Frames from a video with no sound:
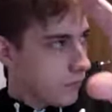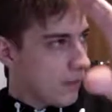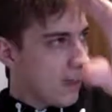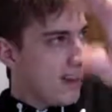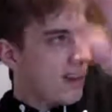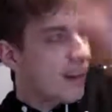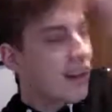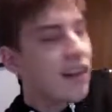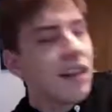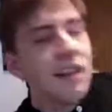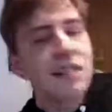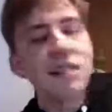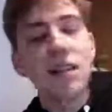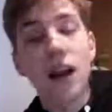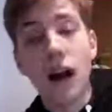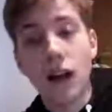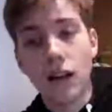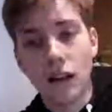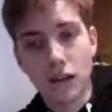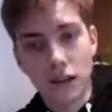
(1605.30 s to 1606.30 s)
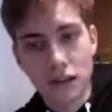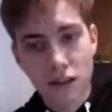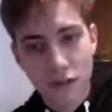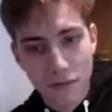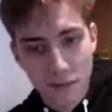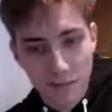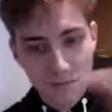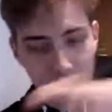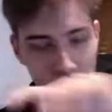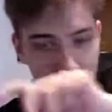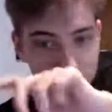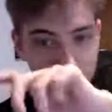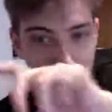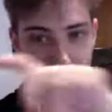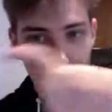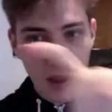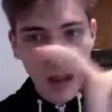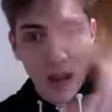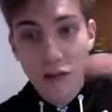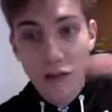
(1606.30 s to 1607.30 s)
leaked colors
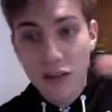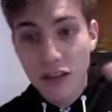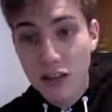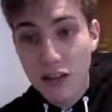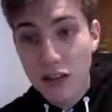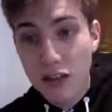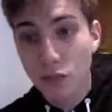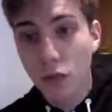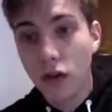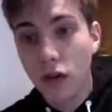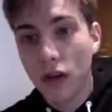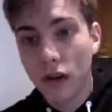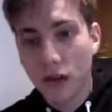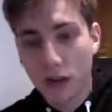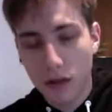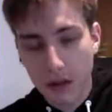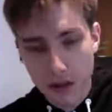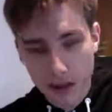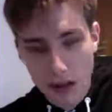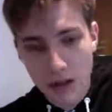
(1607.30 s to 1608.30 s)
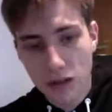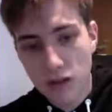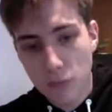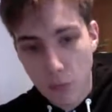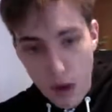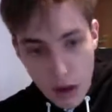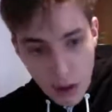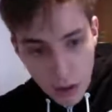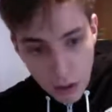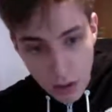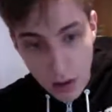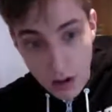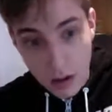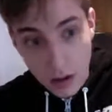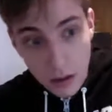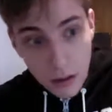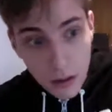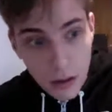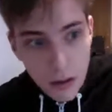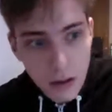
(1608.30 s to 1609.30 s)
give a sense of what the designs might look like.
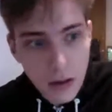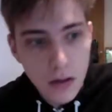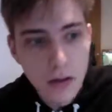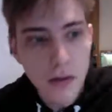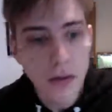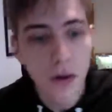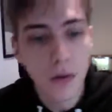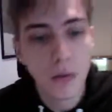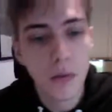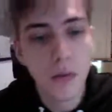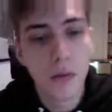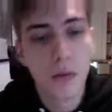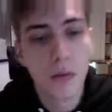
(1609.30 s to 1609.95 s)
So,